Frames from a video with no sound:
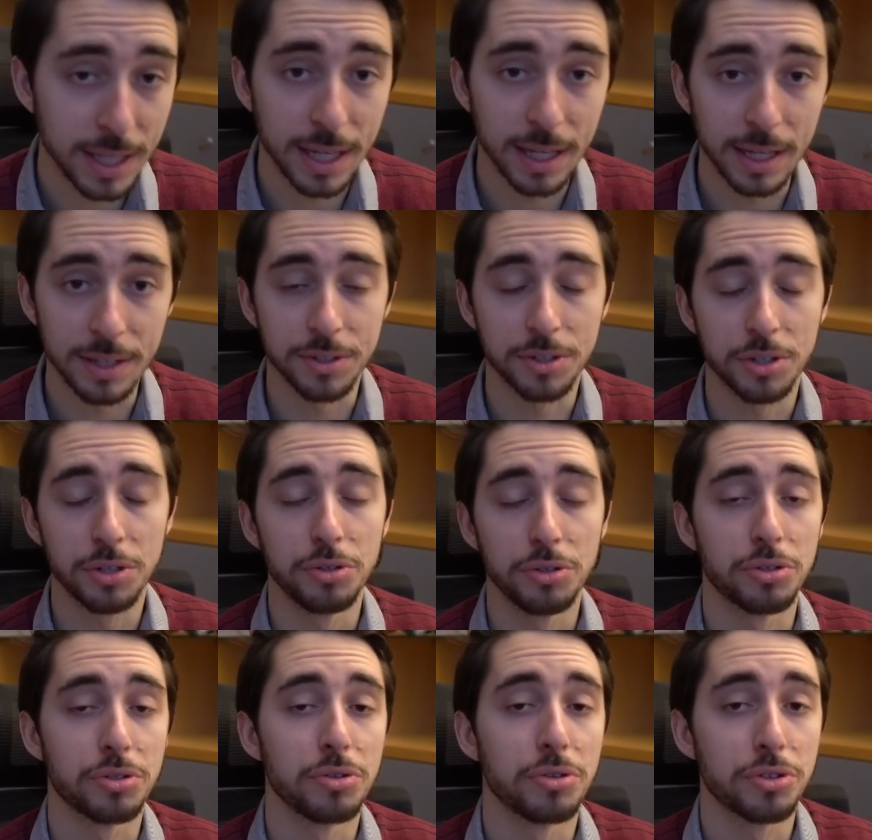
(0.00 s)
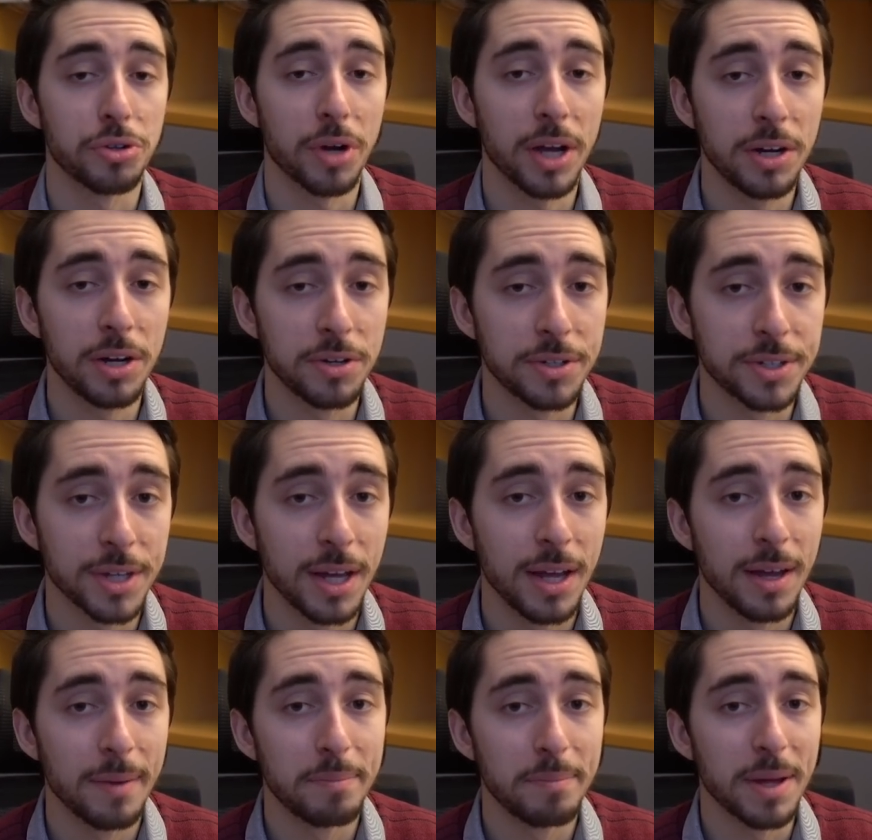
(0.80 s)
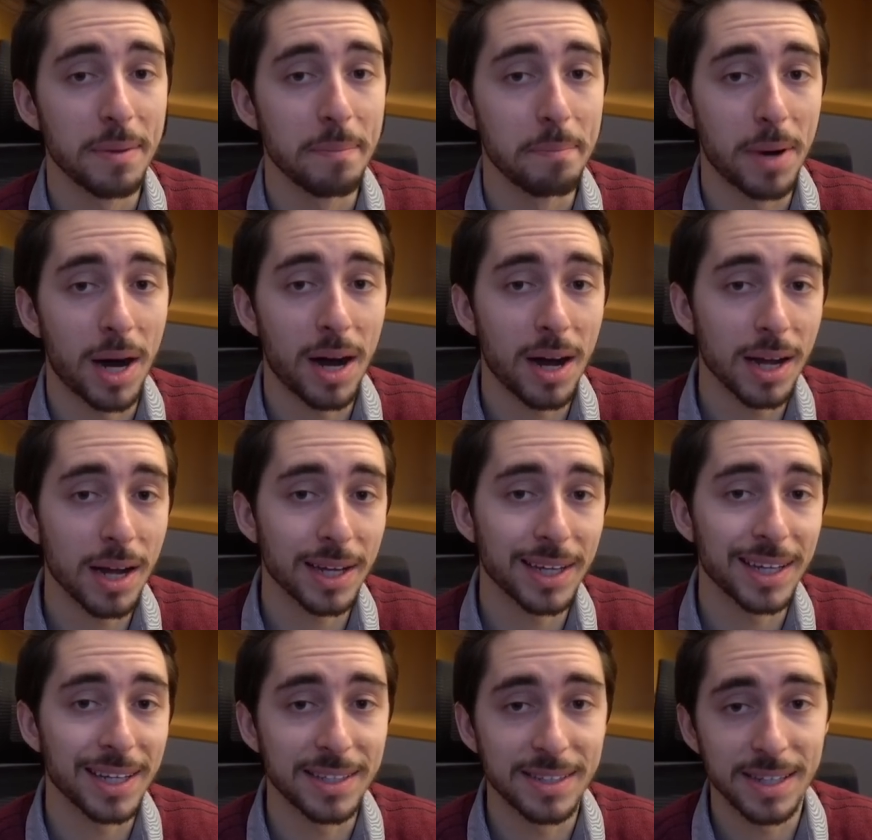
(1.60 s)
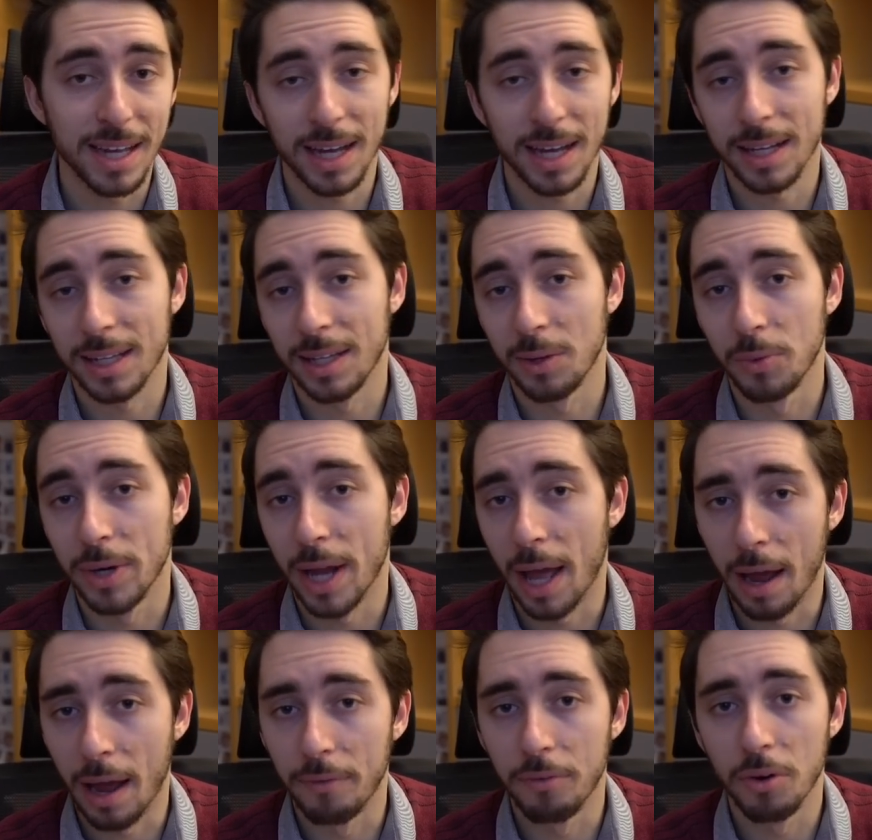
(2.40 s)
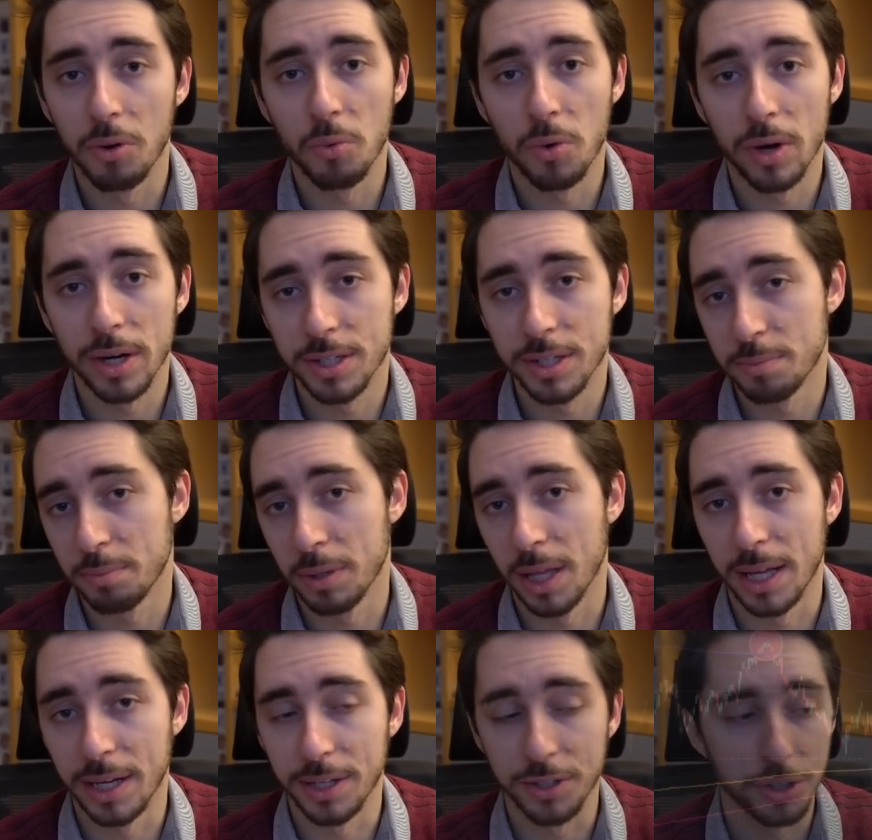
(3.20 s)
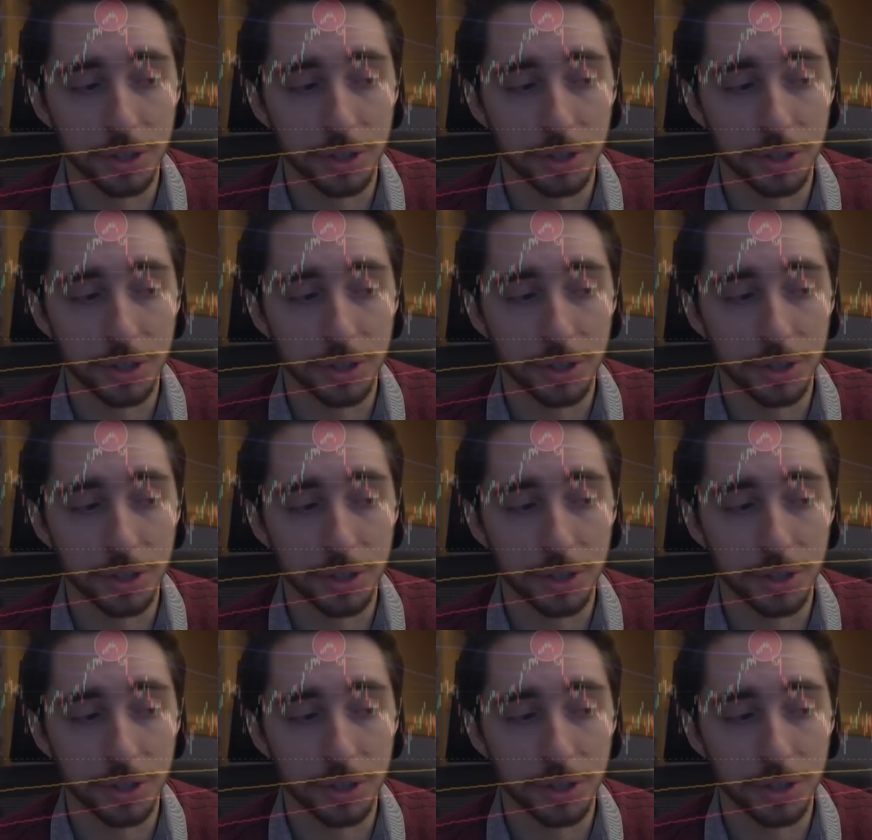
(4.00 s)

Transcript: institutional traders, been buying exactly when everyone is planning to